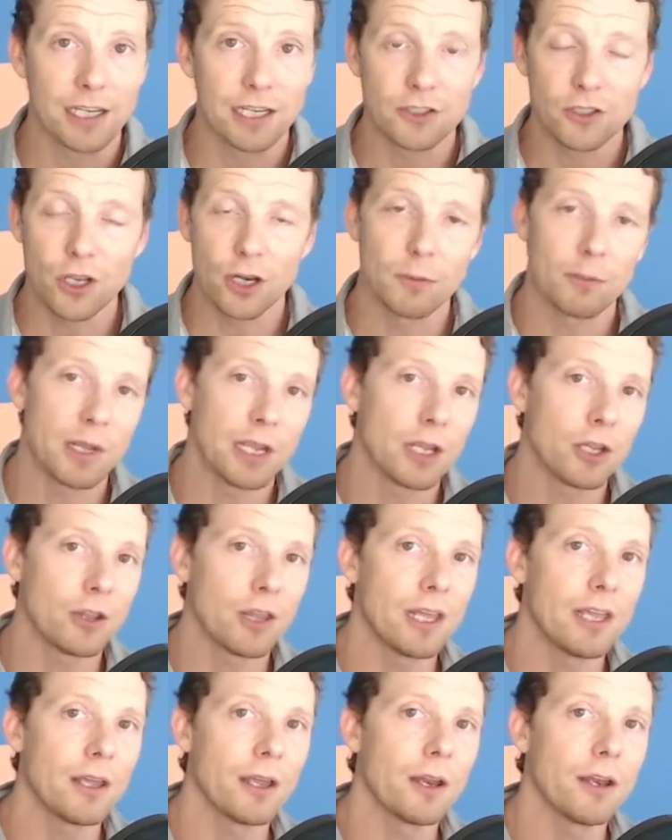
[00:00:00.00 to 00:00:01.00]
is gonna be
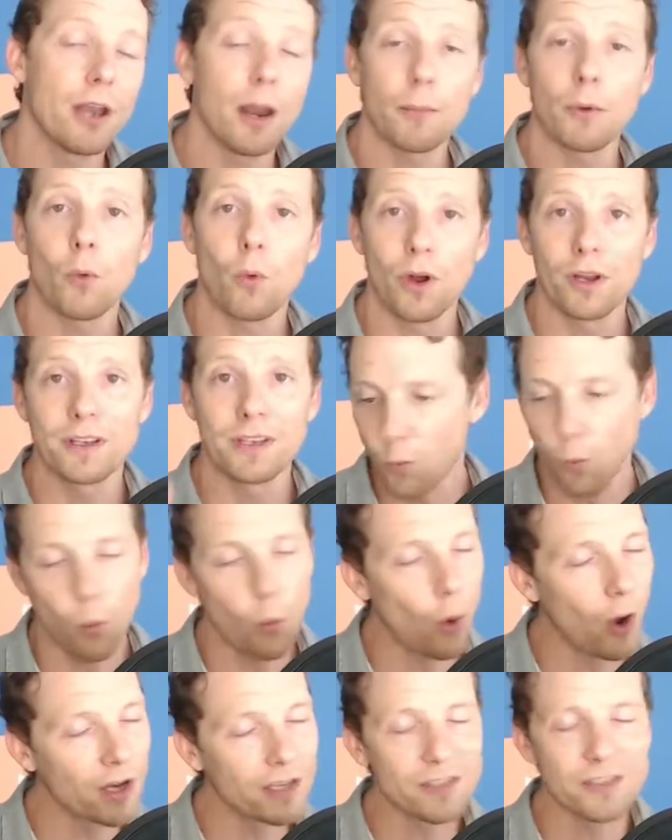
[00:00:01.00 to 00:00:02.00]
the number one
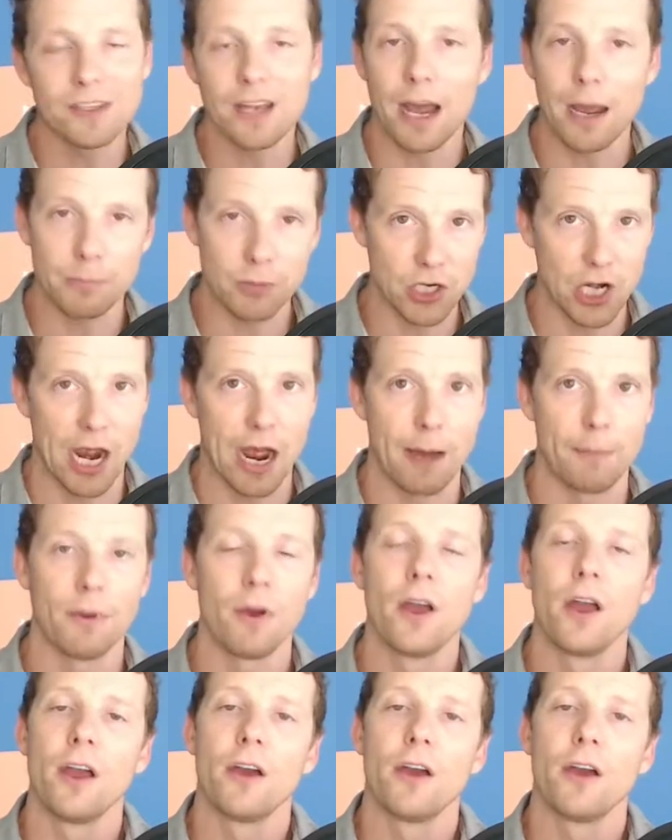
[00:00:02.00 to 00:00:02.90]
one stop shop